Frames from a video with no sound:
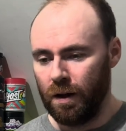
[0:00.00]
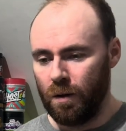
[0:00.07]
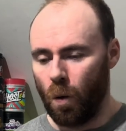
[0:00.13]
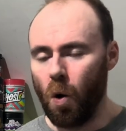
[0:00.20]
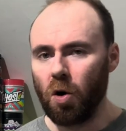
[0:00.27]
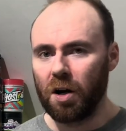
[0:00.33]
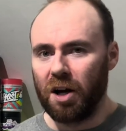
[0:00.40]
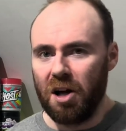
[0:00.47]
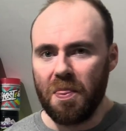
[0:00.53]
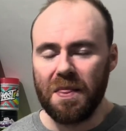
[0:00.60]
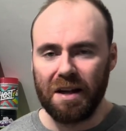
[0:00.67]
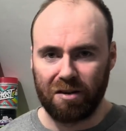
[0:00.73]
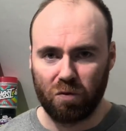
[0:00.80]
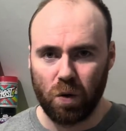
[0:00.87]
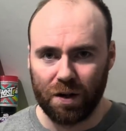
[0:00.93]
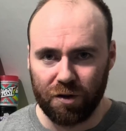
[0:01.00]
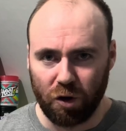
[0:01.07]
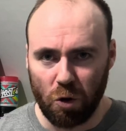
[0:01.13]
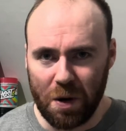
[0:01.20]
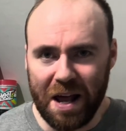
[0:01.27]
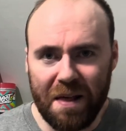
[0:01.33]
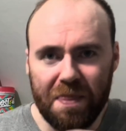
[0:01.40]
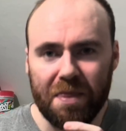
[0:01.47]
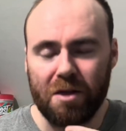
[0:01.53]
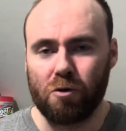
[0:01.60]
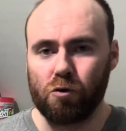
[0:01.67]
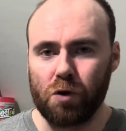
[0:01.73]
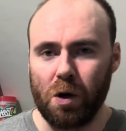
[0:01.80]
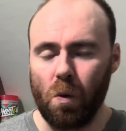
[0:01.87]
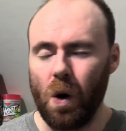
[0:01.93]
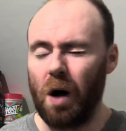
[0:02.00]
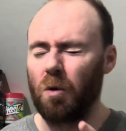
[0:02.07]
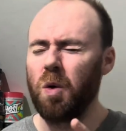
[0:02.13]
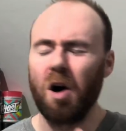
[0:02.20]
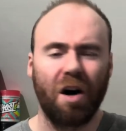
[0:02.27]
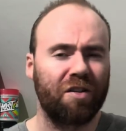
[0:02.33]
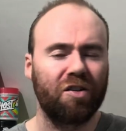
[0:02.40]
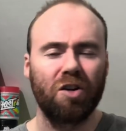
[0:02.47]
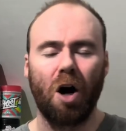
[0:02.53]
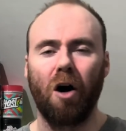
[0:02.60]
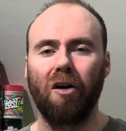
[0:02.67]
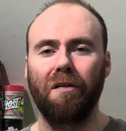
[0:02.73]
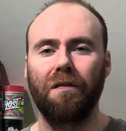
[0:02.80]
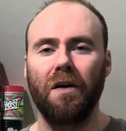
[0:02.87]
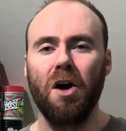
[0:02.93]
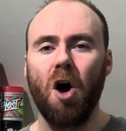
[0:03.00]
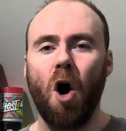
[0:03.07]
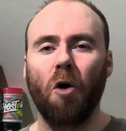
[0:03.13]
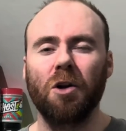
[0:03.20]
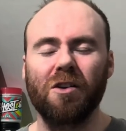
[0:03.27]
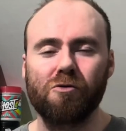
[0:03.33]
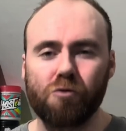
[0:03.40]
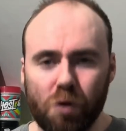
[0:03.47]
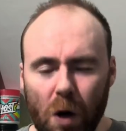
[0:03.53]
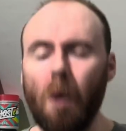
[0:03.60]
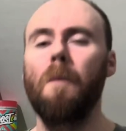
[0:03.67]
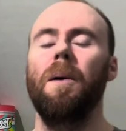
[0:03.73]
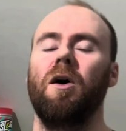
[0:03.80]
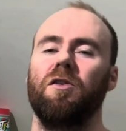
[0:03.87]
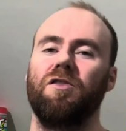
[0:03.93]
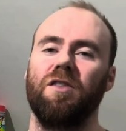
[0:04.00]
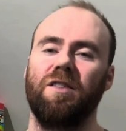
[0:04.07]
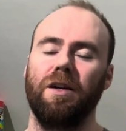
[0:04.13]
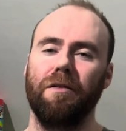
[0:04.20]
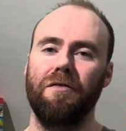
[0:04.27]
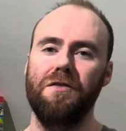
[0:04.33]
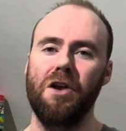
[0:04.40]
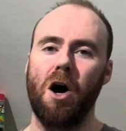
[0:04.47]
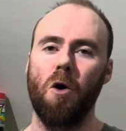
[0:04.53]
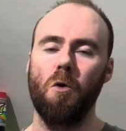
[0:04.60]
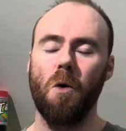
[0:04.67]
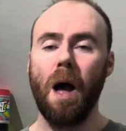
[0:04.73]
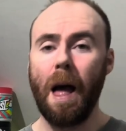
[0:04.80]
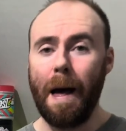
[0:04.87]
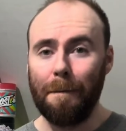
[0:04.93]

What can this one do in the real world? Well, I'll start off on a real positive note.